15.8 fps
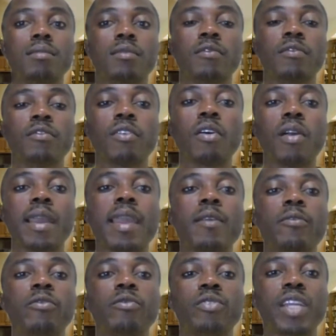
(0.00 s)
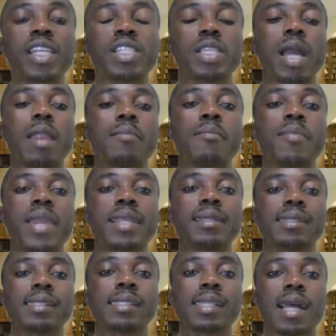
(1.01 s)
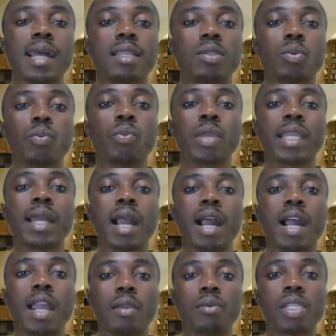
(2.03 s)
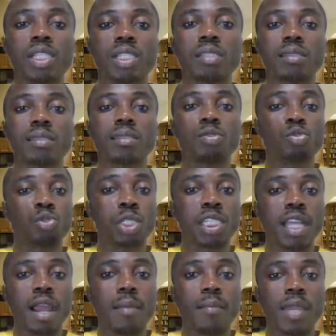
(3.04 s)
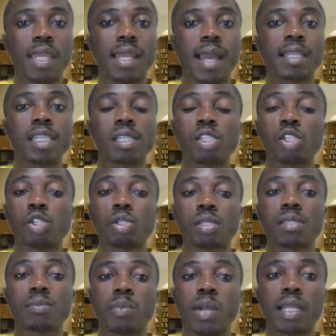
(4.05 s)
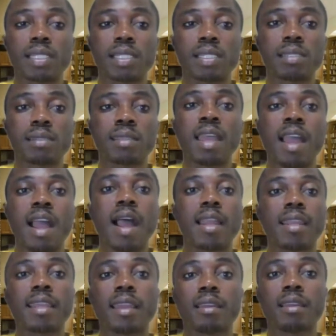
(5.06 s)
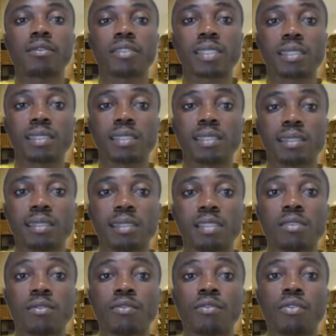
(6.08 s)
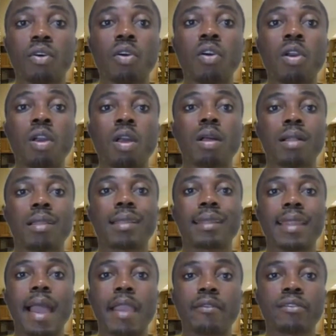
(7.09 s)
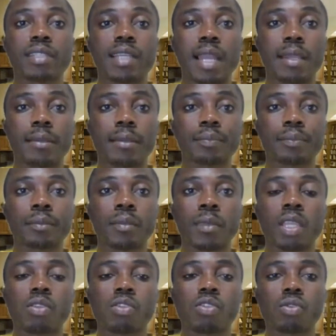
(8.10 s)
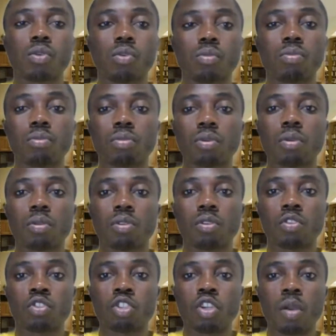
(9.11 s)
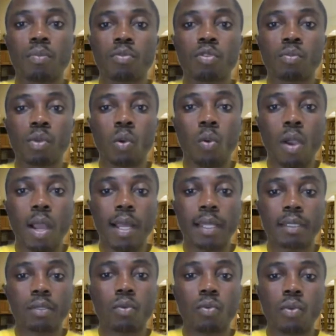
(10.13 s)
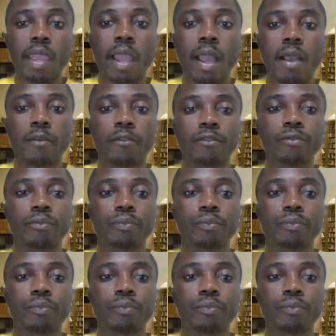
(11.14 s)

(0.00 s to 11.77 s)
for a fresh and better start with high wages, retirement and insurance packages, and health facilities for lifetime. So job number one, we have